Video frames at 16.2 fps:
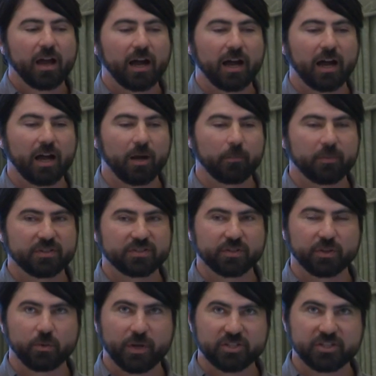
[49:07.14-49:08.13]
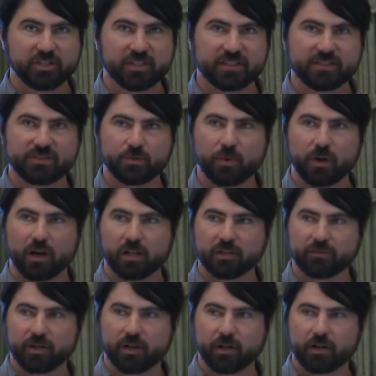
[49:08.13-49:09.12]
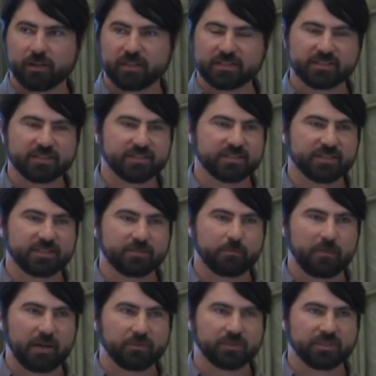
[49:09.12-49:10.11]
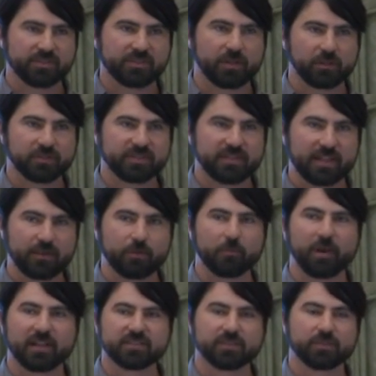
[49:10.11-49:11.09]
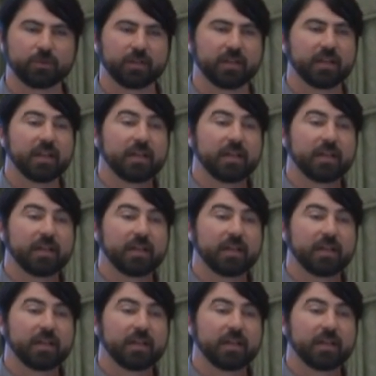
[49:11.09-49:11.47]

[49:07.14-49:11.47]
Um, so the question is, do all of our instances mount the salt state repository?